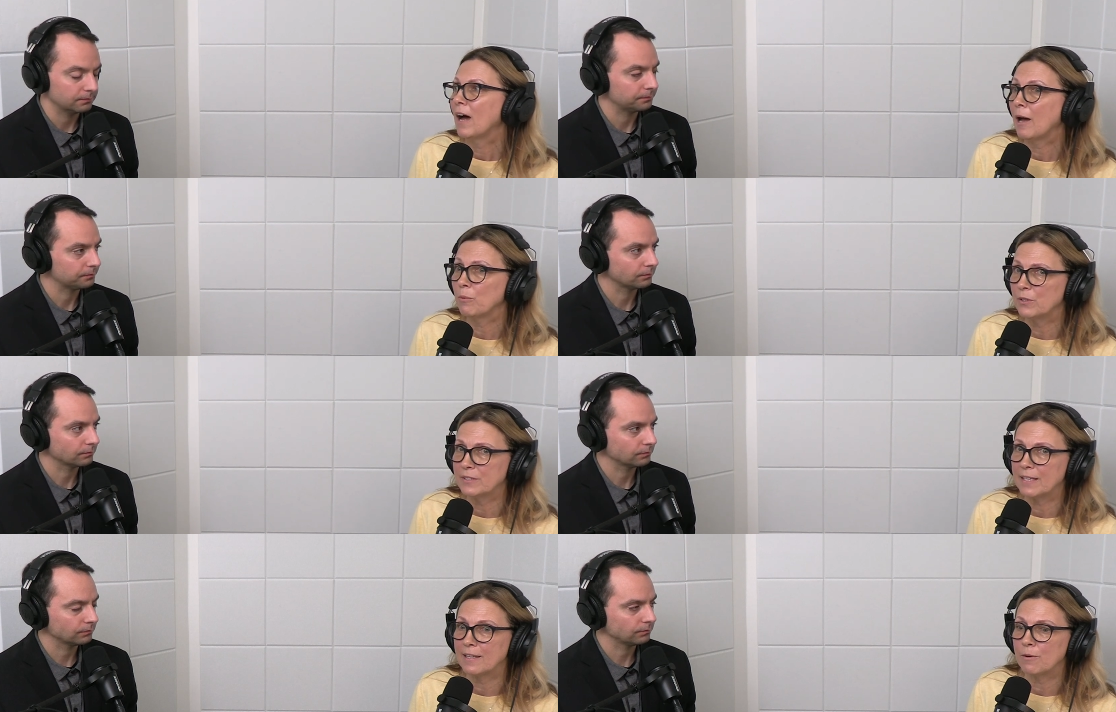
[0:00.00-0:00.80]
Speaker 1: I will
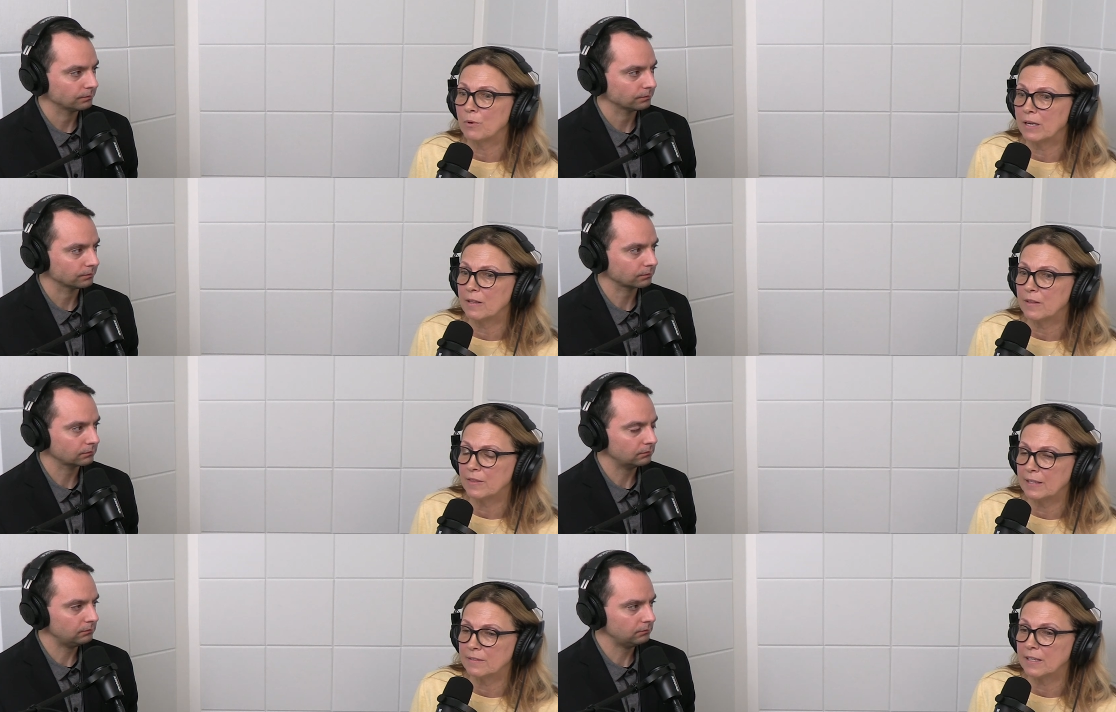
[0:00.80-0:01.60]
say that one of the
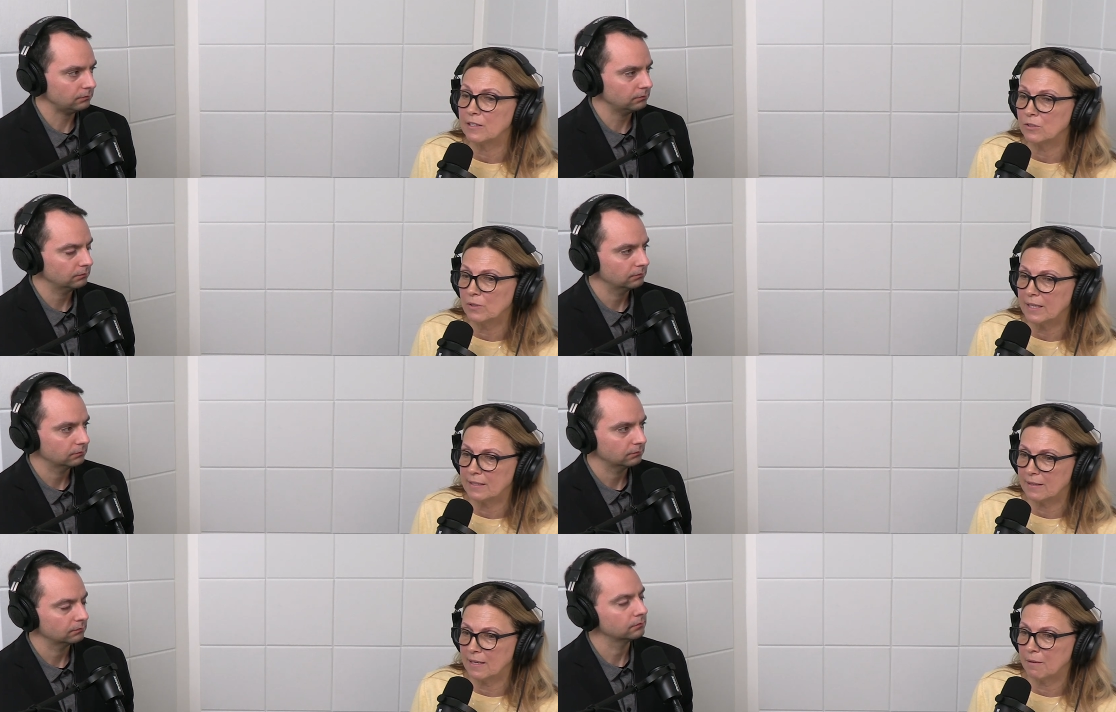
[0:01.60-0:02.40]
things that I do like
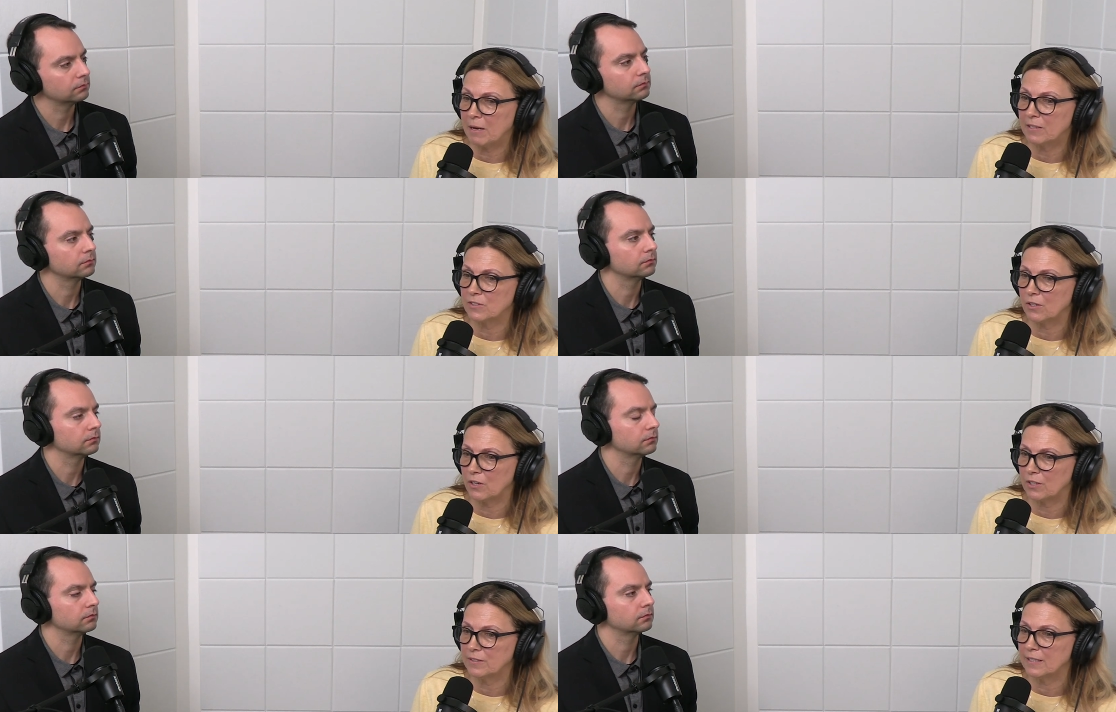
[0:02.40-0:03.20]
to think about as a
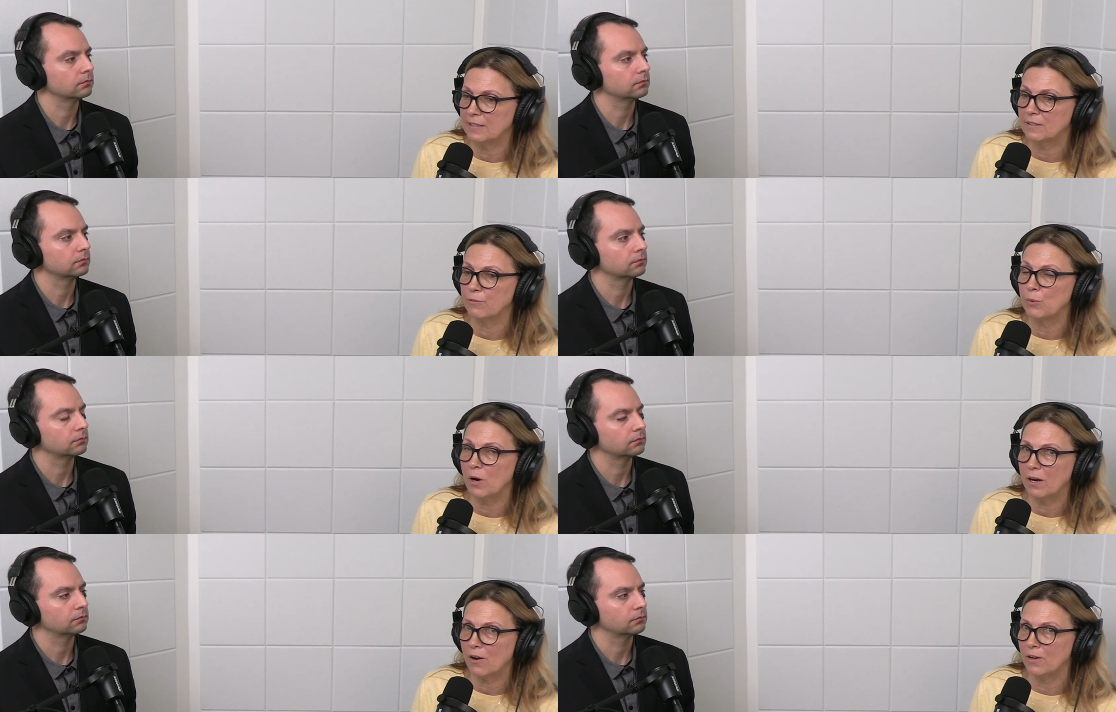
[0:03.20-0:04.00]
courtesy is if you
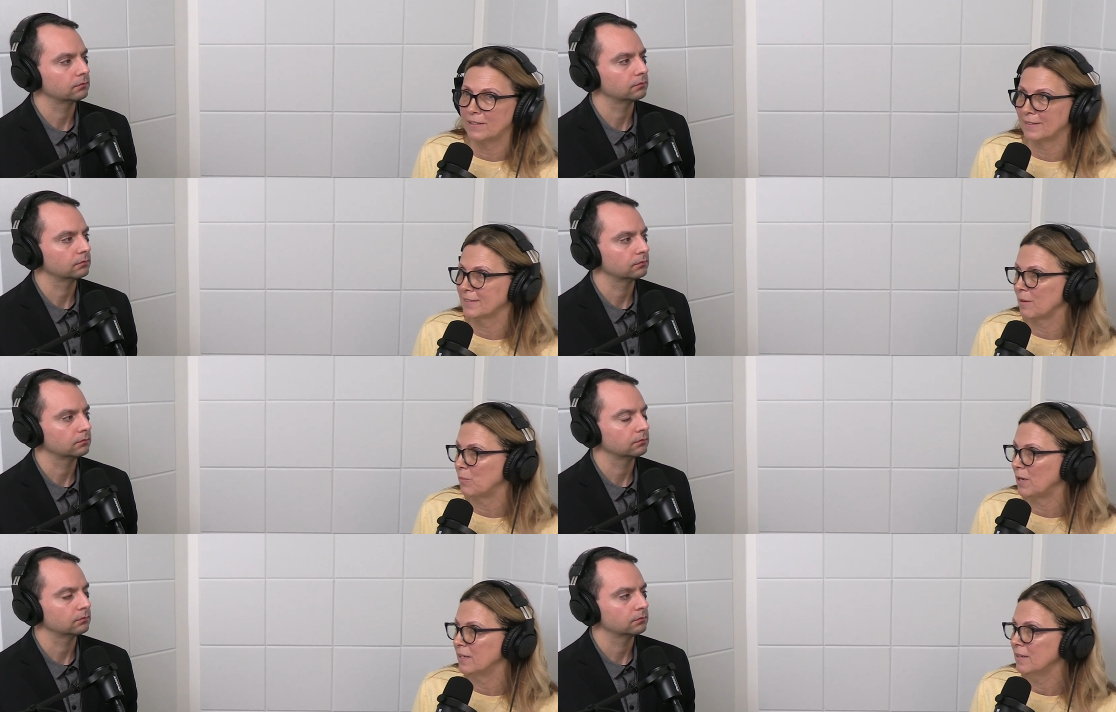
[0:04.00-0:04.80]
are calling
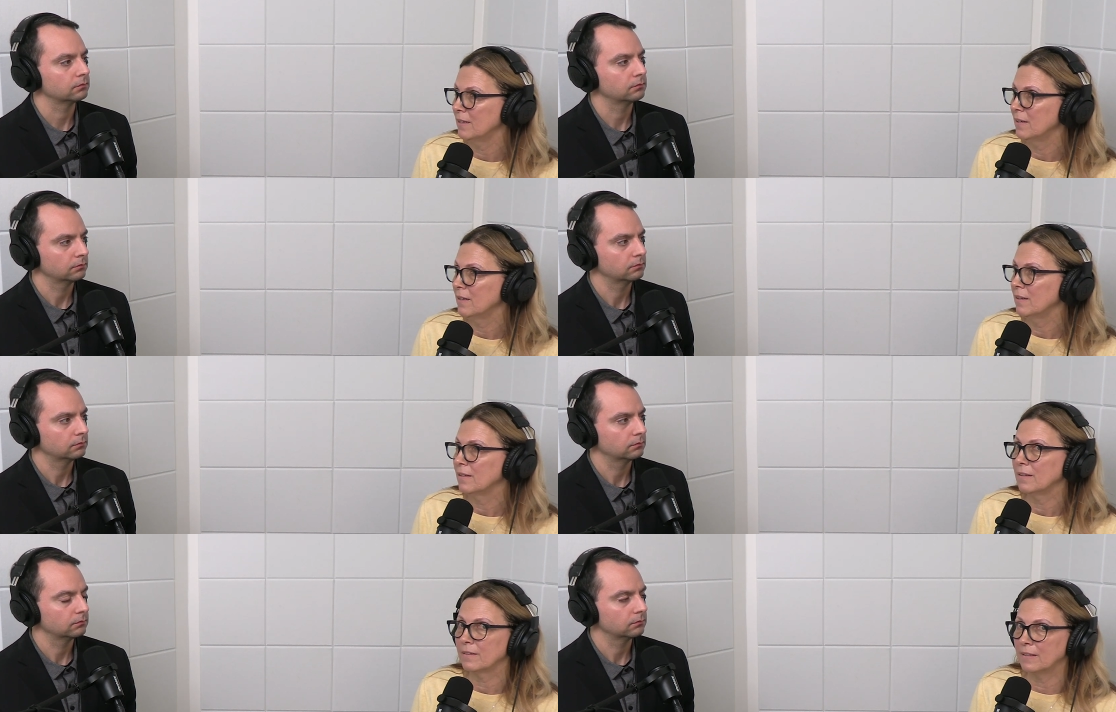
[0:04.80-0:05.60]
someone,
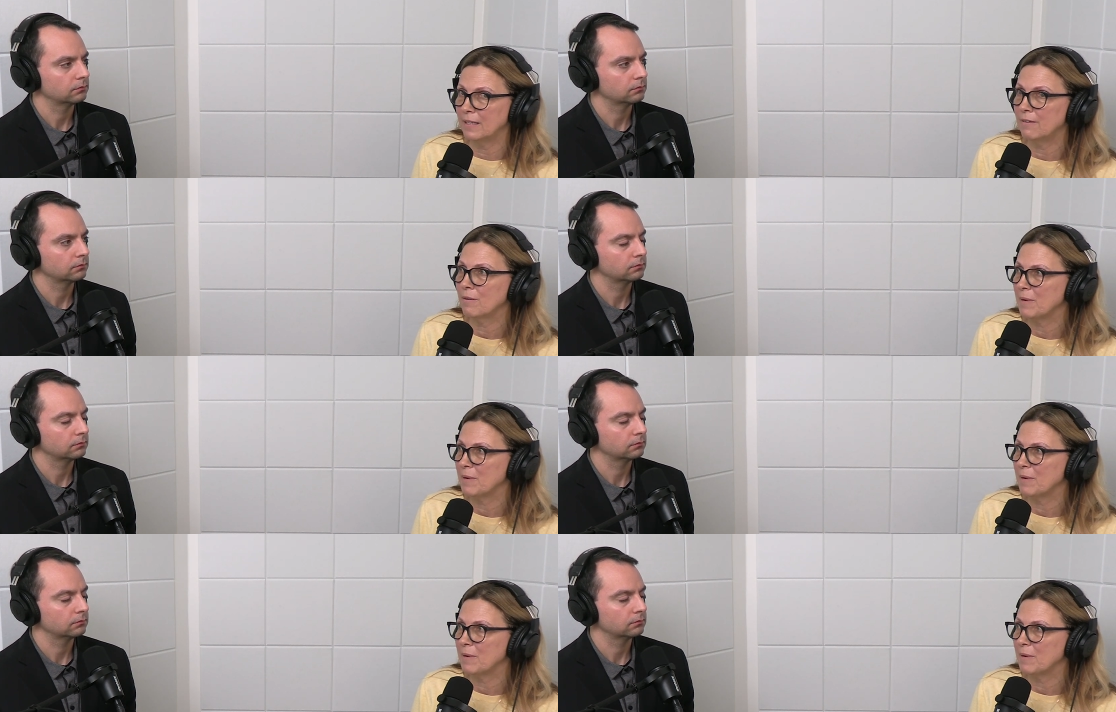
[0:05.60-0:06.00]
leave a